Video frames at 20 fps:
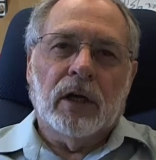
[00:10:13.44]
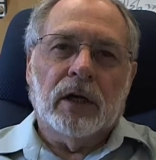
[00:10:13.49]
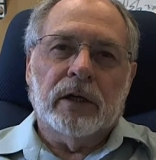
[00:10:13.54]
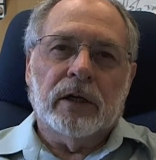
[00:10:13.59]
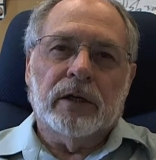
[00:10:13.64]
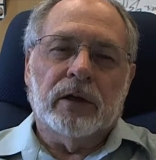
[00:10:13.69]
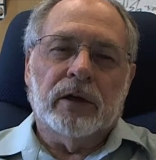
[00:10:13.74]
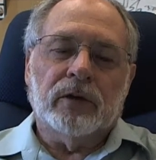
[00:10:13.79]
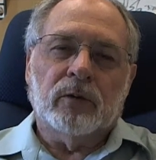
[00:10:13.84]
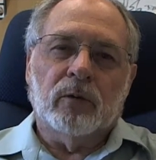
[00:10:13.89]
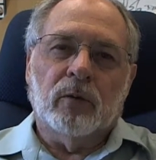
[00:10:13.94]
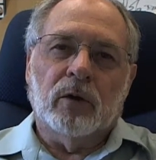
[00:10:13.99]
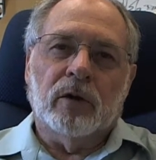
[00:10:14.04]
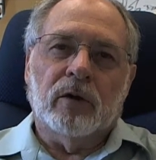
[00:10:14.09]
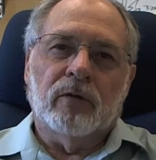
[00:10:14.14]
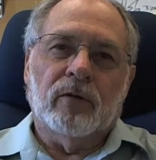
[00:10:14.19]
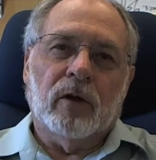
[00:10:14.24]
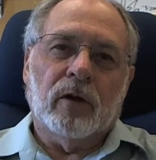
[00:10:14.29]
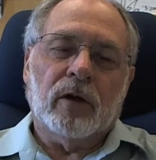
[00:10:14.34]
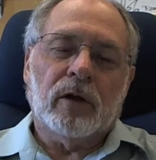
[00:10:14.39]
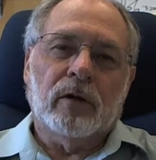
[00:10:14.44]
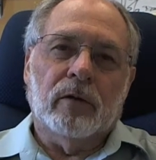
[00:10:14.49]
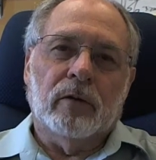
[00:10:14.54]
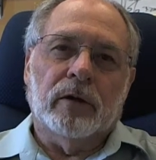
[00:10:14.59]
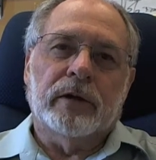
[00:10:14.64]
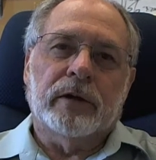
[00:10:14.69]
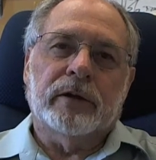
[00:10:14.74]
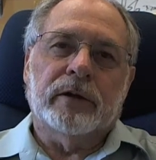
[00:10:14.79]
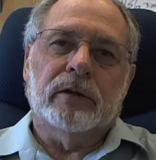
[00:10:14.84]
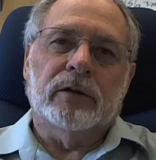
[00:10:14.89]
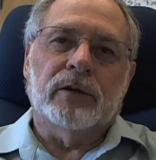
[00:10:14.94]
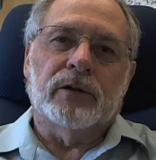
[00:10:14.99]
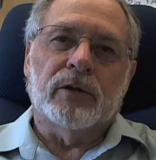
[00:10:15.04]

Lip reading: I guess one of our critical